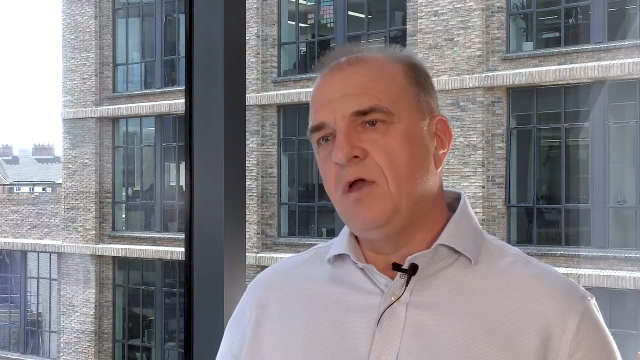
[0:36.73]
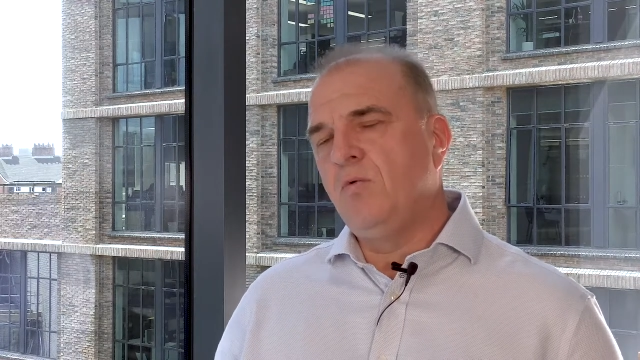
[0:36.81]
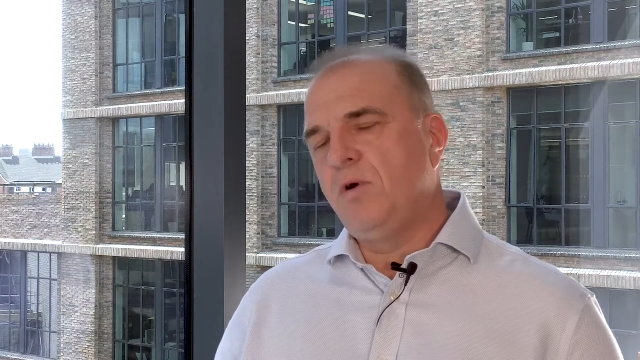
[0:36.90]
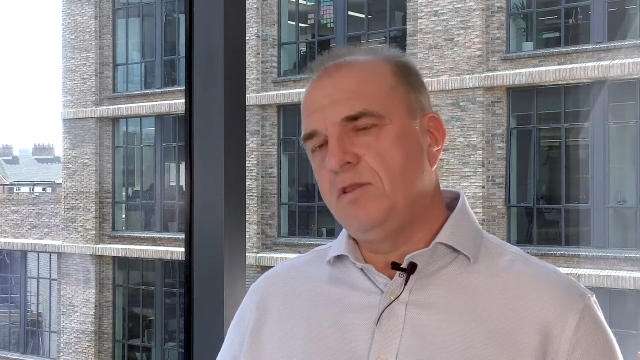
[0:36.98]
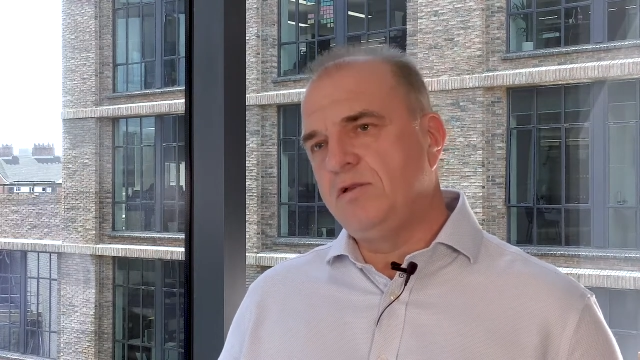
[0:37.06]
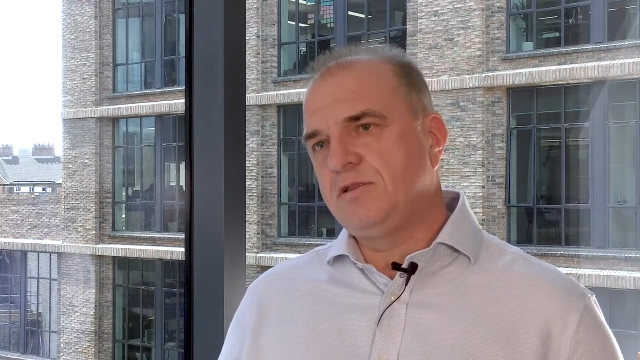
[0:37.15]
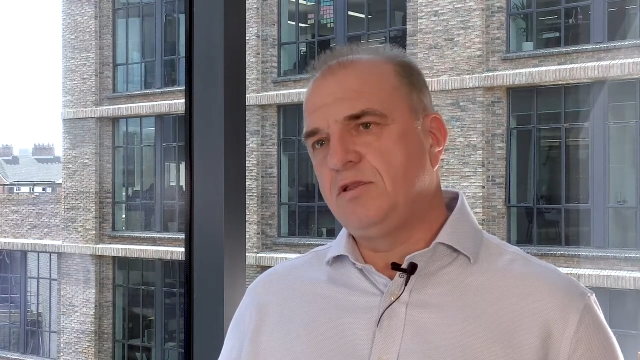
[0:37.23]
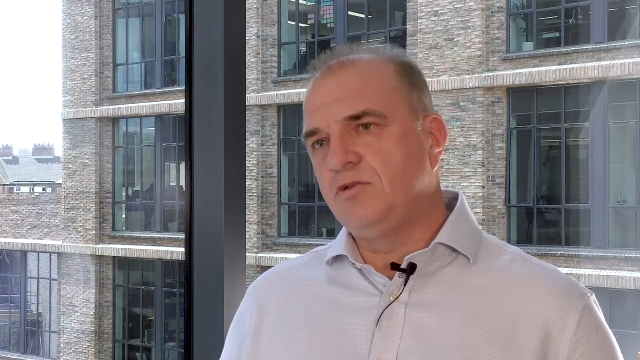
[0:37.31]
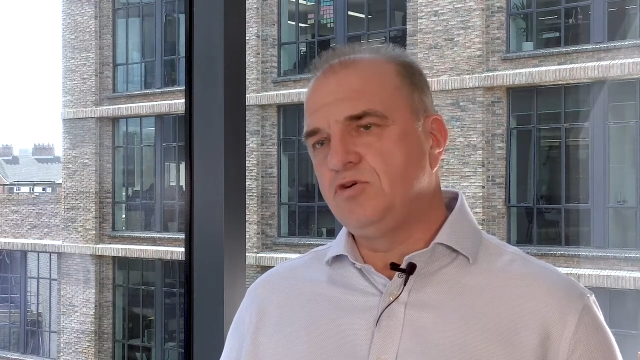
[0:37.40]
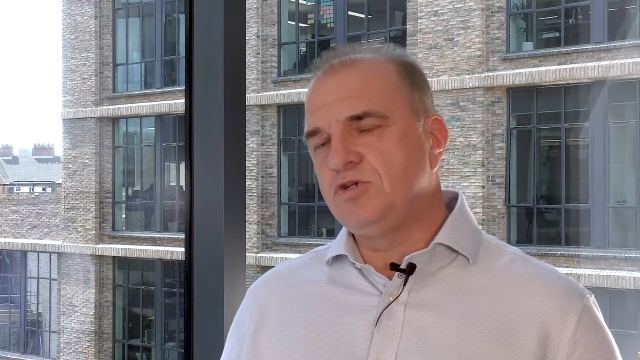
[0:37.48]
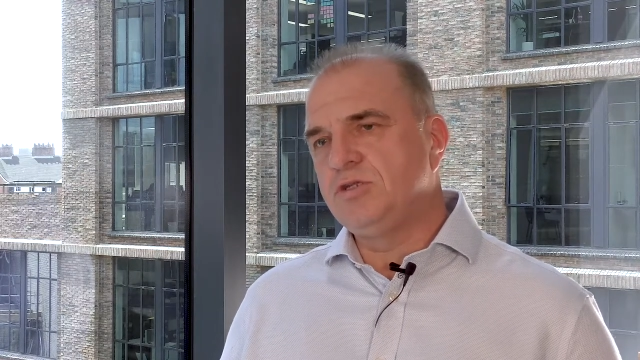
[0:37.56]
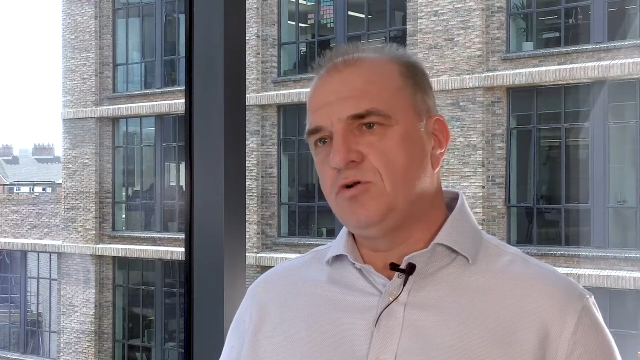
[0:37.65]
where the
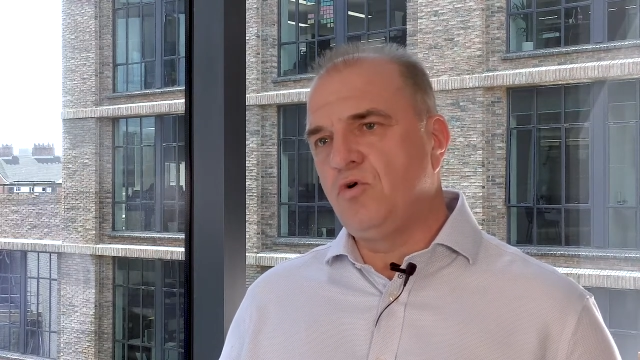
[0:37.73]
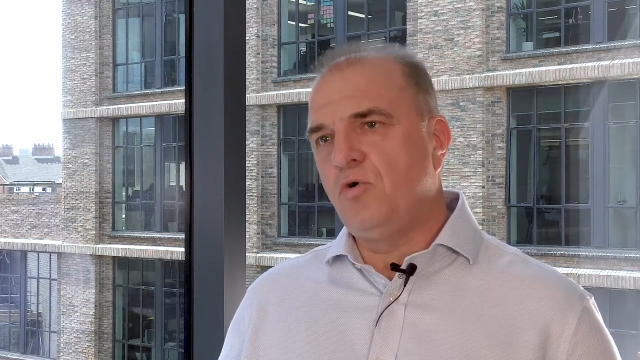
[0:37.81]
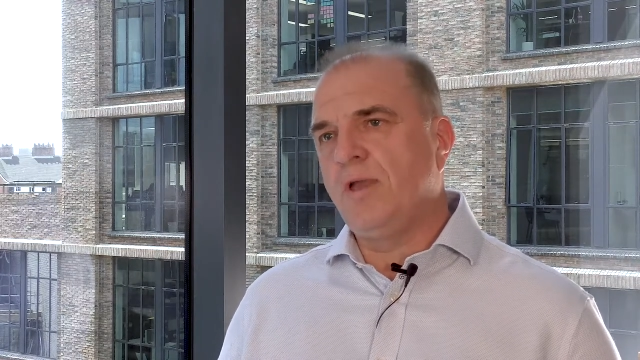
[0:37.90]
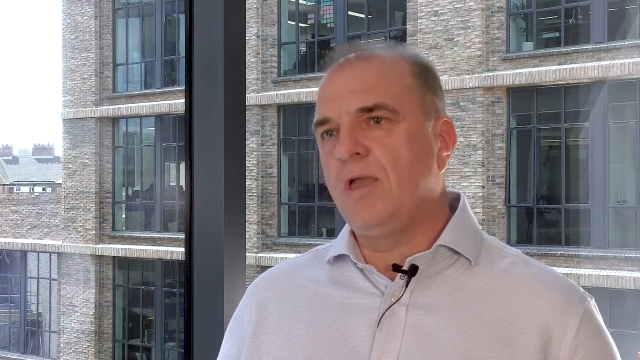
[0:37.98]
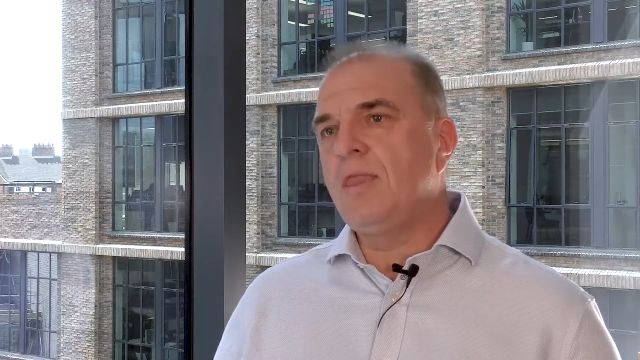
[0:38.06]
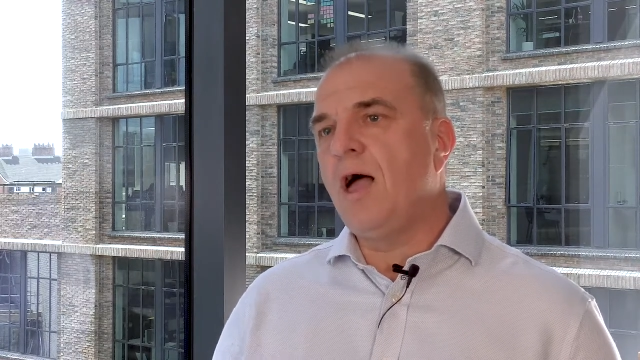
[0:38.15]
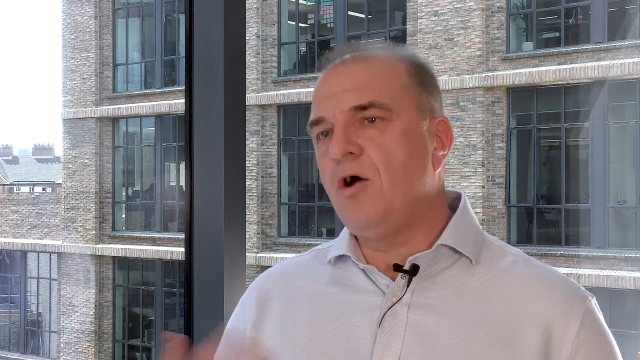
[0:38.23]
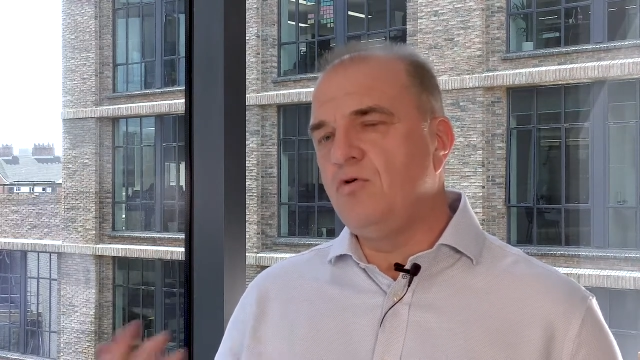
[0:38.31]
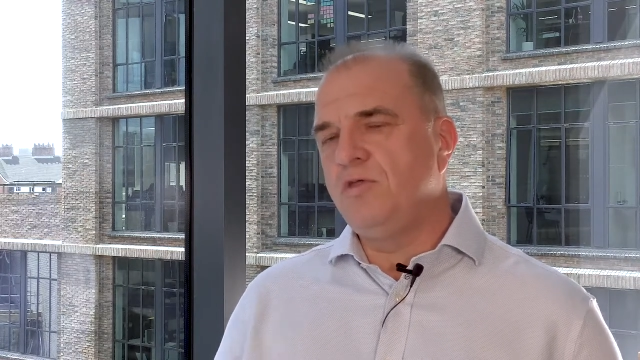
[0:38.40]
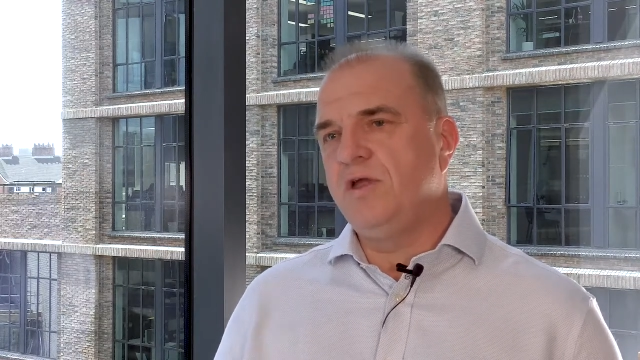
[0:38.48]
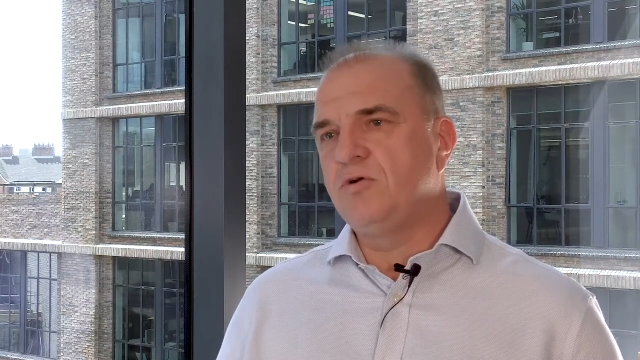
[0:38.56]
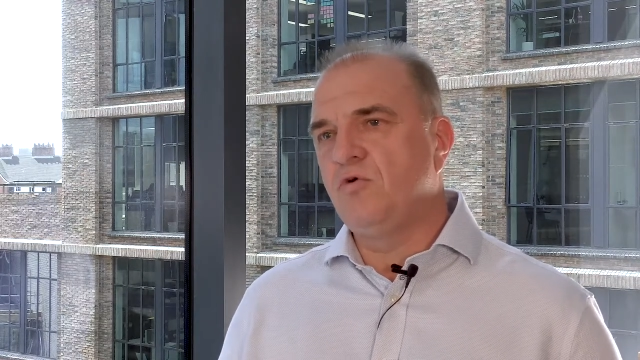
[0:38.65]
solutions are going, and how
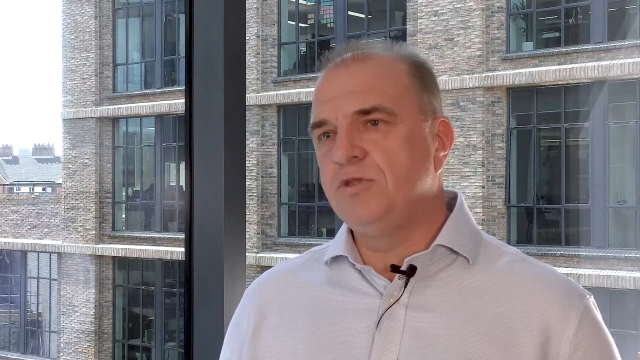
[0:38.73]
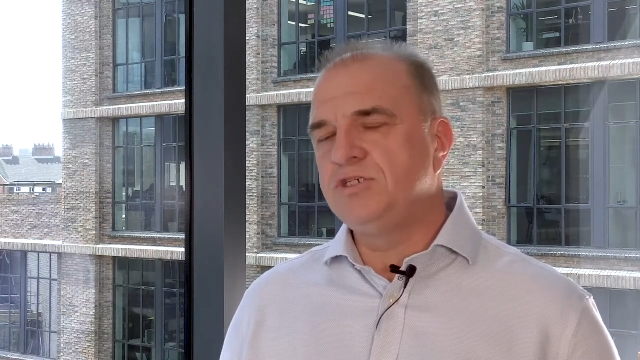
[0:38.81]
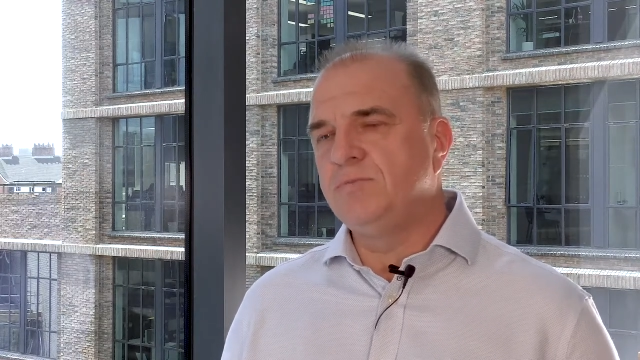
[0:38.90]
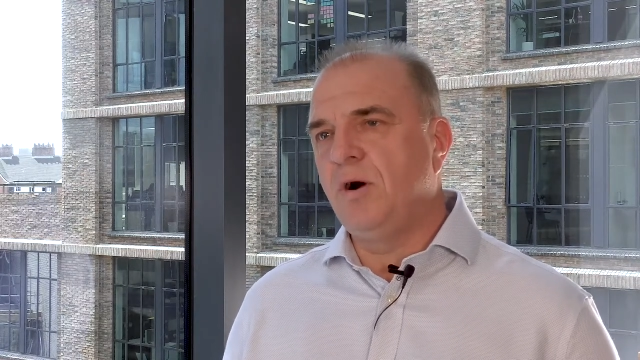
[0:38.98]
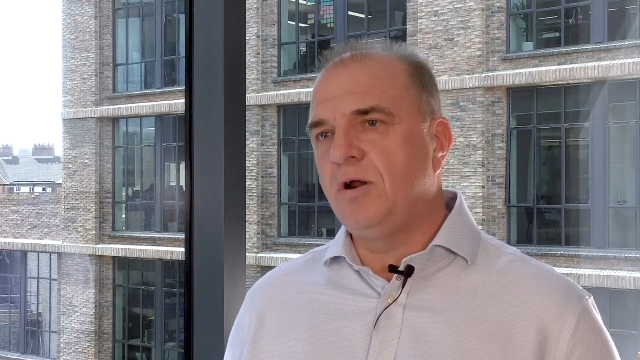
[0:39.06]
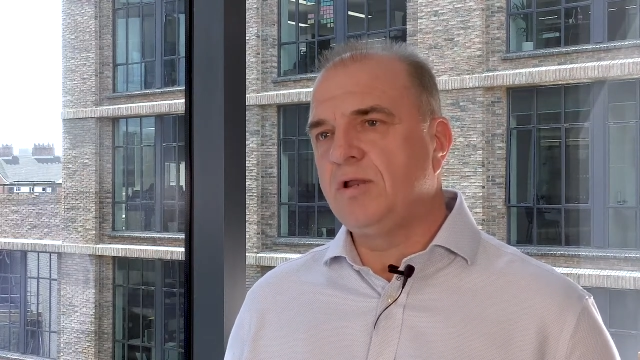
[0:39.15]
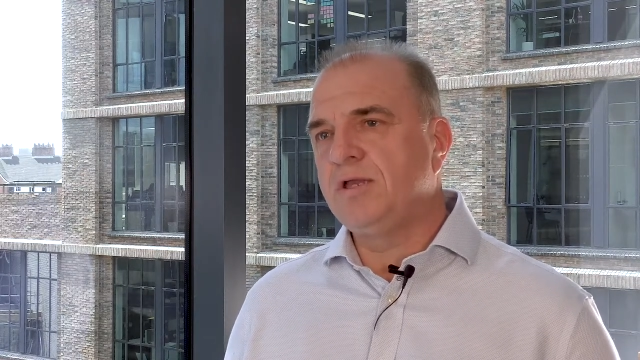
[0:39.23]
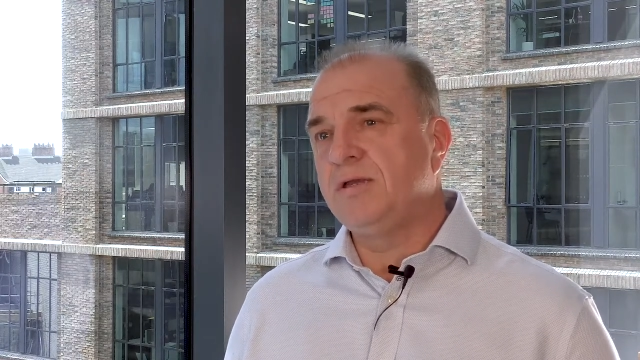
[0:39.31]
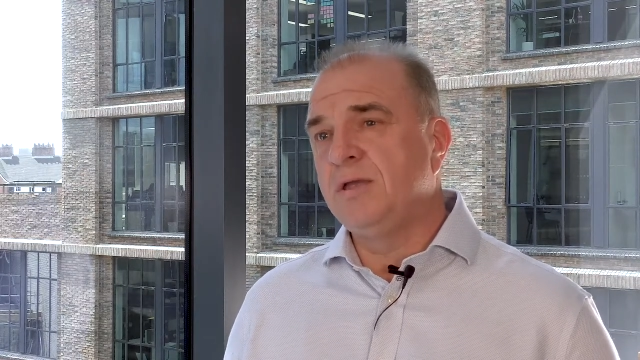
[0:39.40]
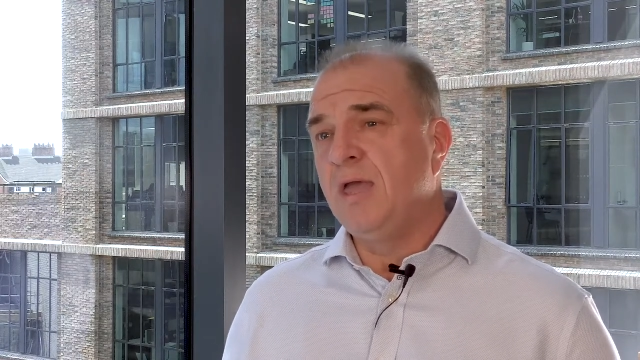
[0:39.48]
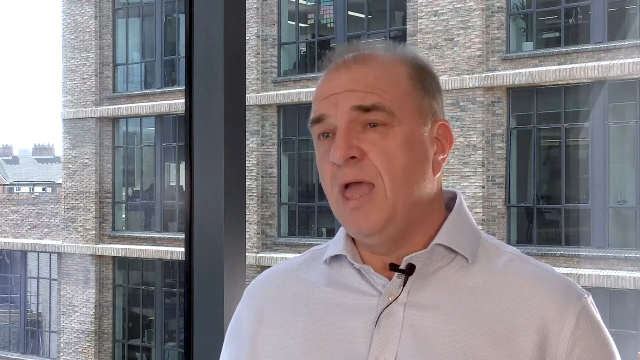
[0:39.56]
they are going to market.